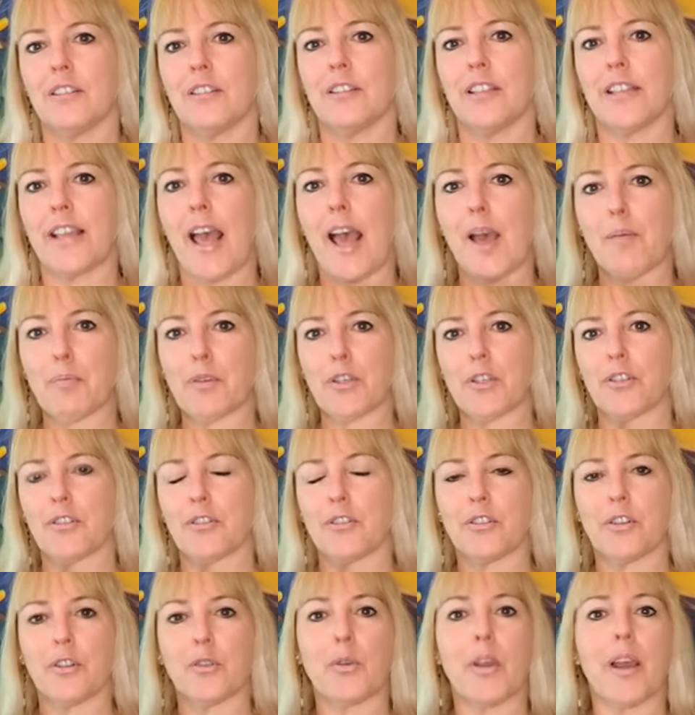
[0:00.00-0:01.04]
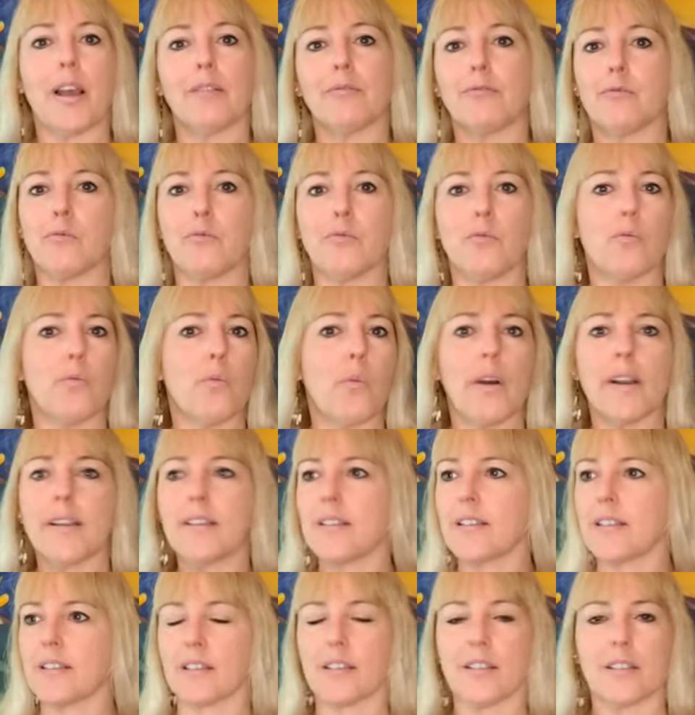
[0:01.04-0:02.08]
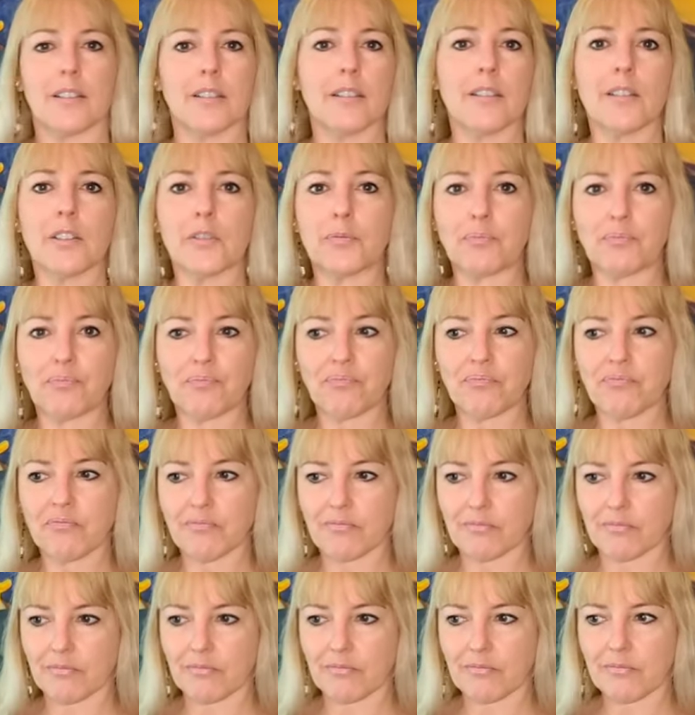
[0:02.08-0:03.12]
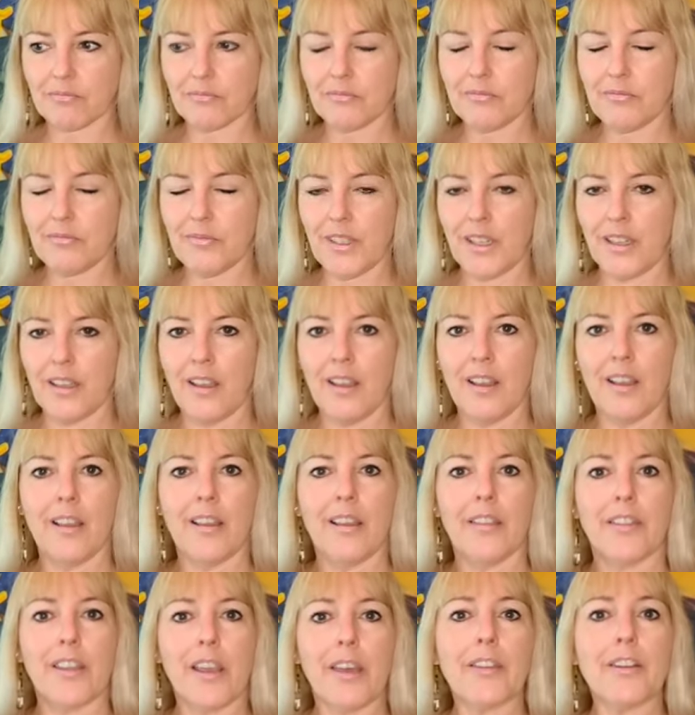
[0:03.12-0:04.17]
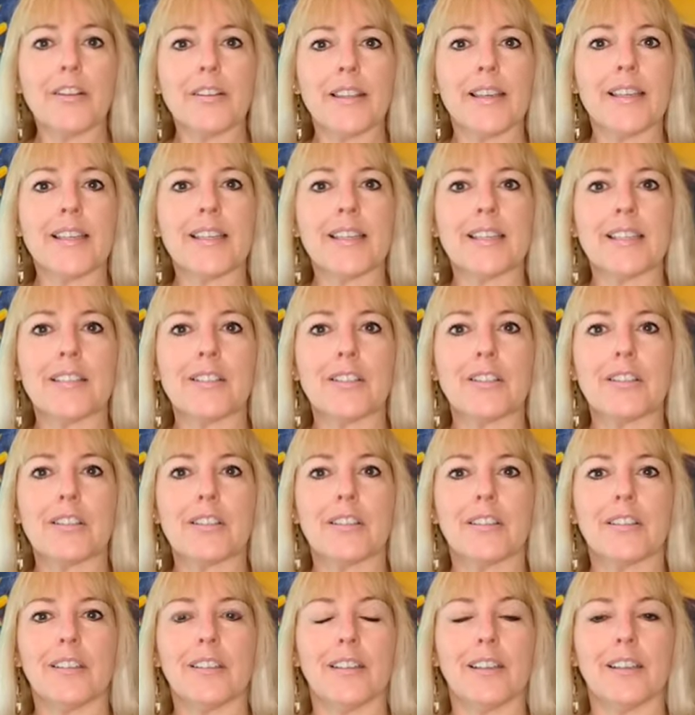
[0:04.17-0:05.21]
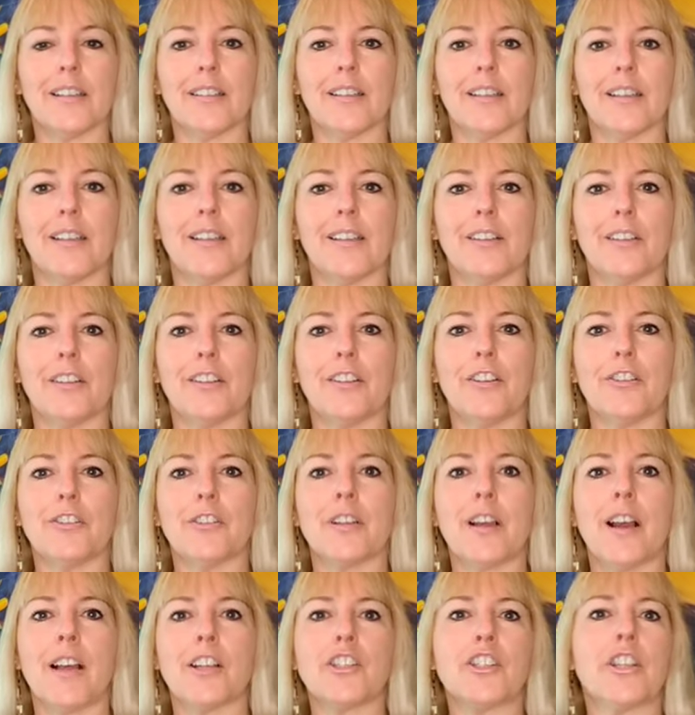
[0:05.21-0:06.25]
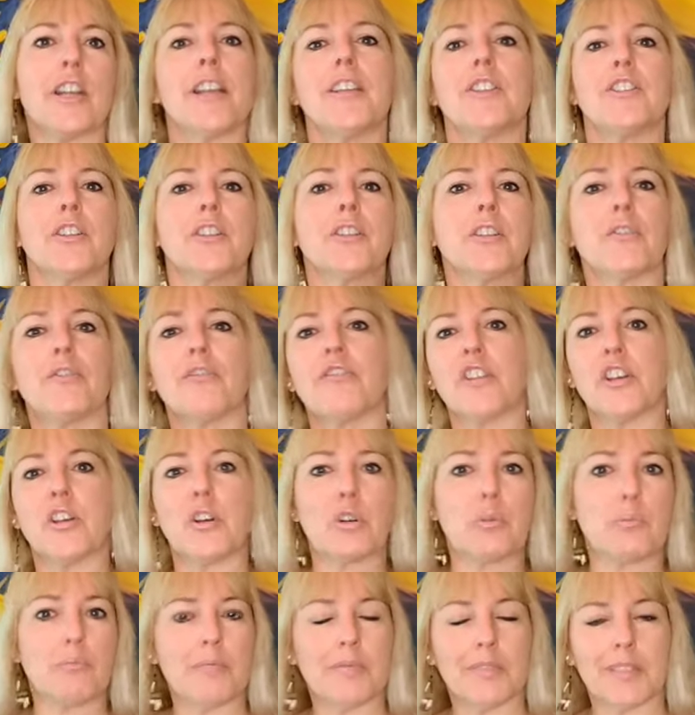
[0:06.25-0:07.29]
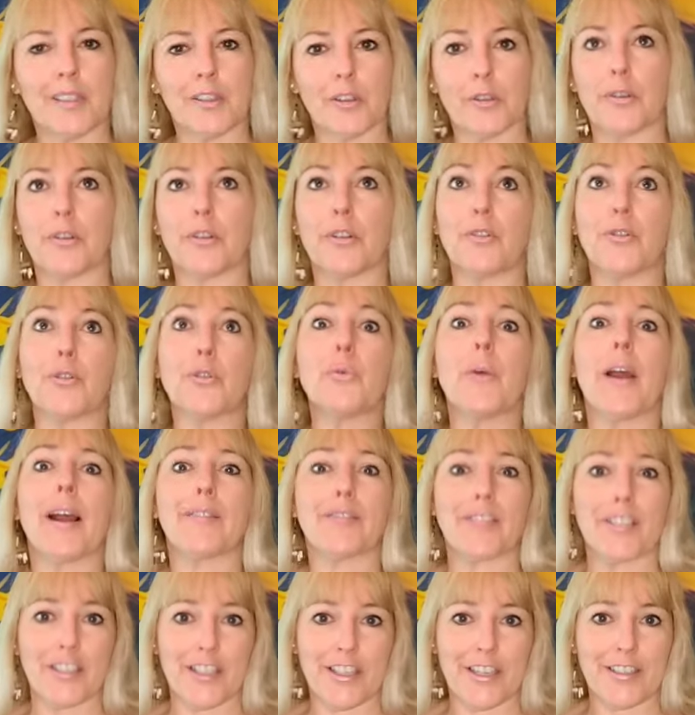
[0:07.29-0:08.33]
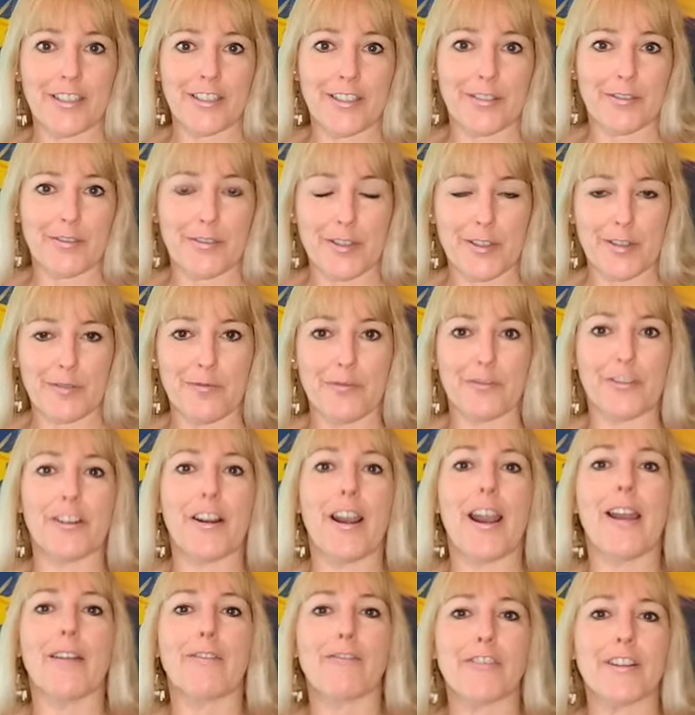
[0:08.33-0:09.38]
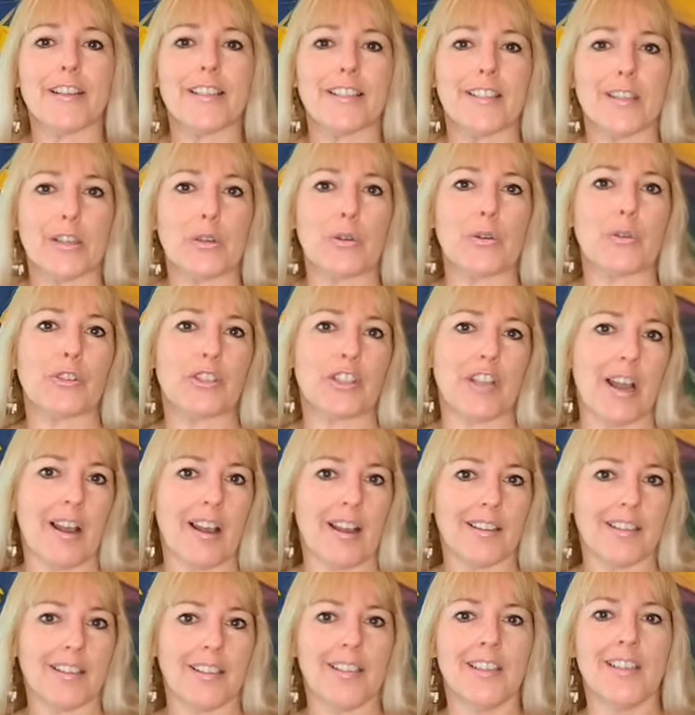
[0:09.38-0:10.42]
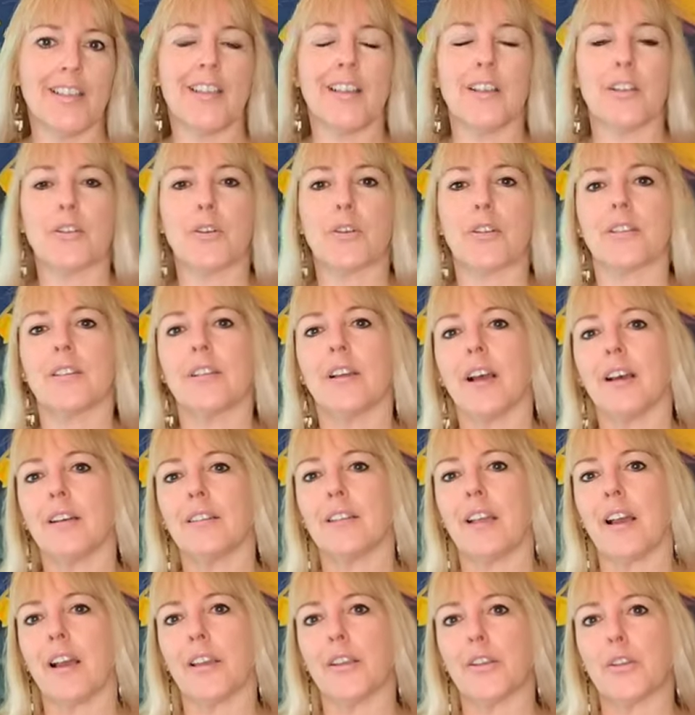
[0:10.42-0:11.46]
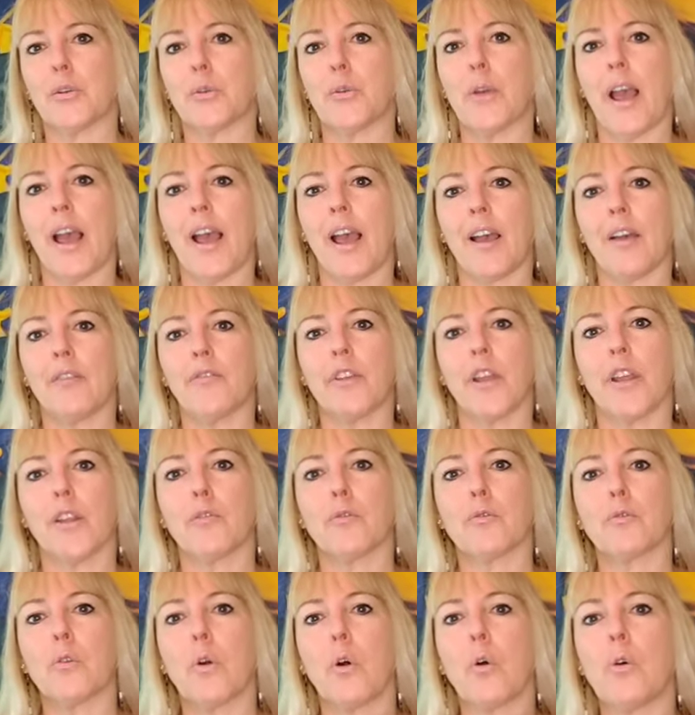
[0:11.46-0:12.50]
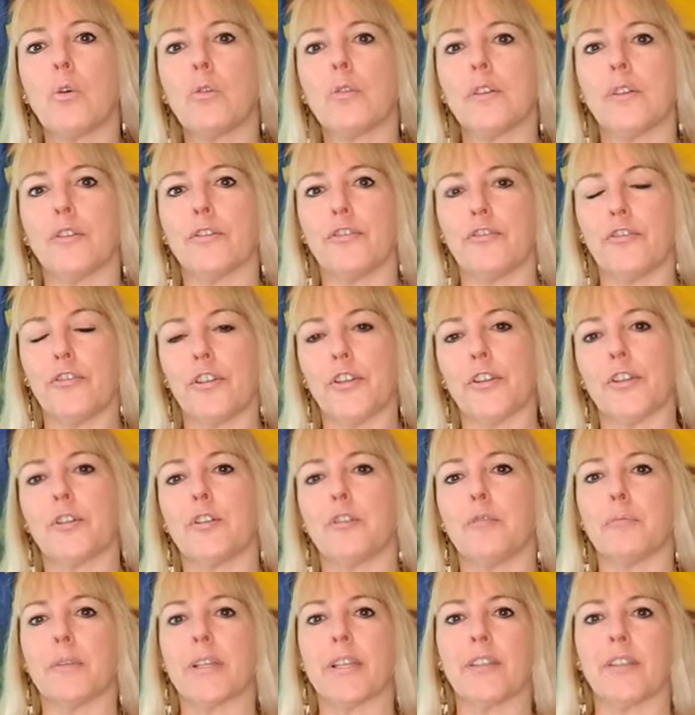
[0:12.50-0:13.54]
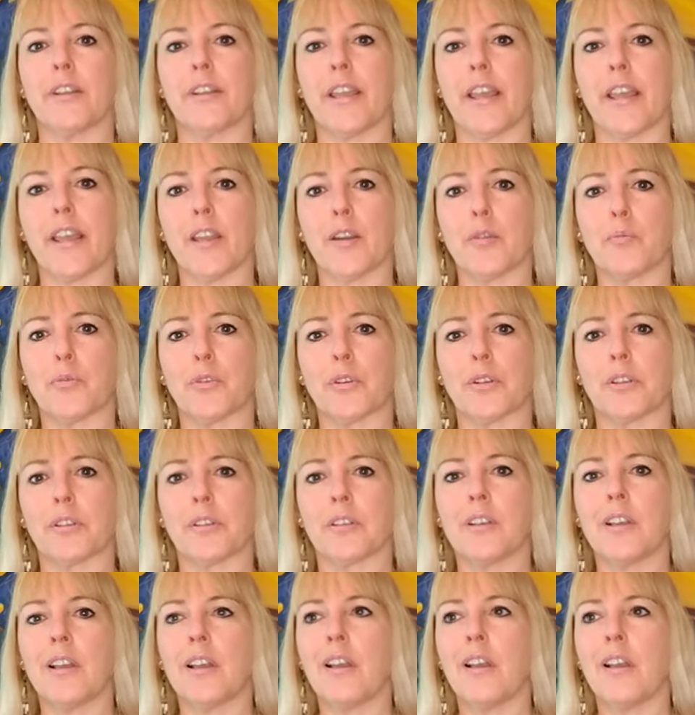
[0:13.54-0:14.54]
the aperture, so you have one distance. The other thing is, you're not changing the film, or you do have to change the film for every single shot. So it's not like you have a roll of film in the camera